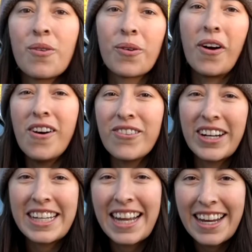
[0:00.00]
We're all
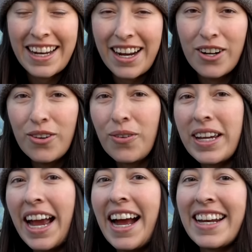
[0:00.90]
ready to head out. We
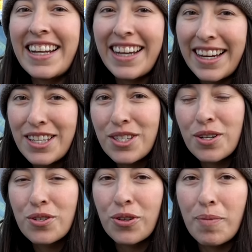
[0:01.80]
had a nice
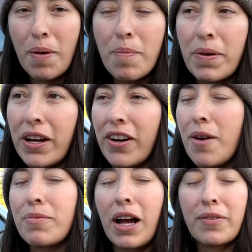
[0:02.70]
trip up here.
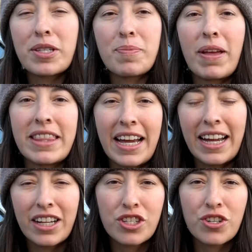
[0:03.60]
I'm glad we spent that
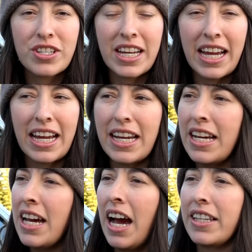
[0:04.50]
extra day.
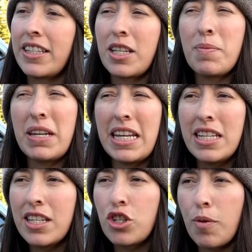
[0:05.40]
I think it's gonna be an
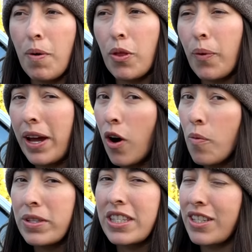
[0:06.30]
easy trip on the way
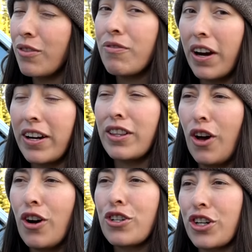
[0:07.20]
home. It's still very
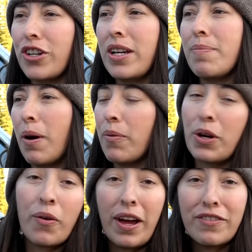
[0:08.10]
long journey, but we
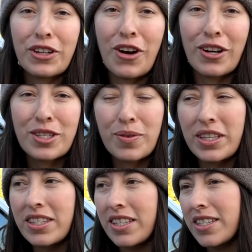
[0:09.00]
don't have the Conex with
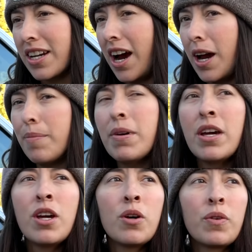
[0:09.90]
us this time.
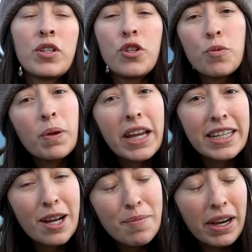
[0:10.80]
We do plan
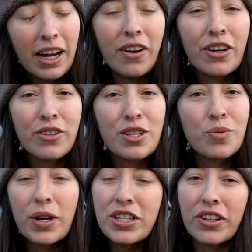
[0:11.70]
to come back out here
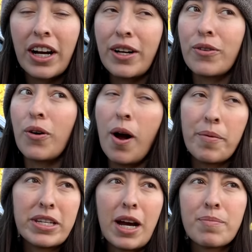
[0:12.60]
this winter. I don't know how
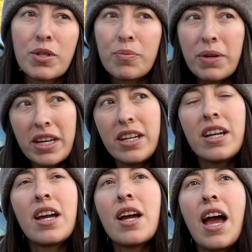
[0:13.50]
many times it'll be
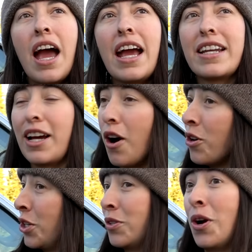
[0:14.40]
and I
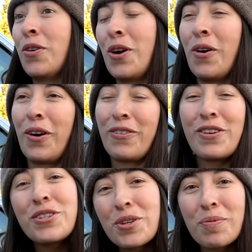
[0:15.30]
also don't know our
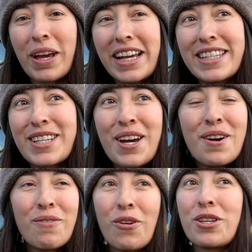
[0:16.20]
future plans
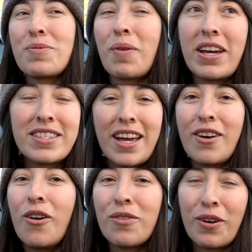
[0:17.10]
for this place
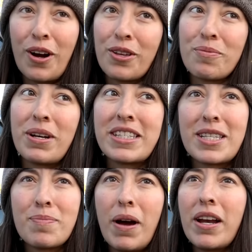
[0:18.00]
and all of our other
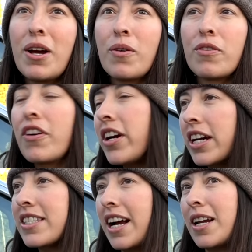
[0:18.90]
places, but we're very
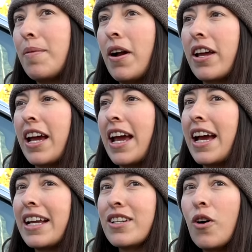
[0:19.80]
excited about it
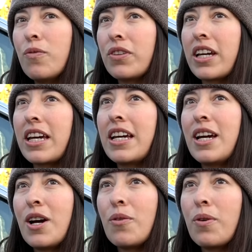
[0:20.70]
and hopefully
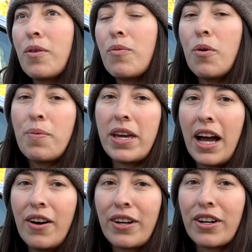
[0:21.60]
we will be
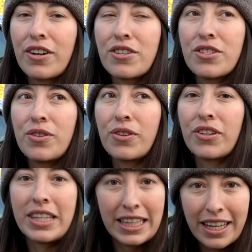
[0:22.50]
out here
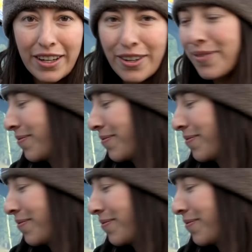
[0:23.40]
sooner than later.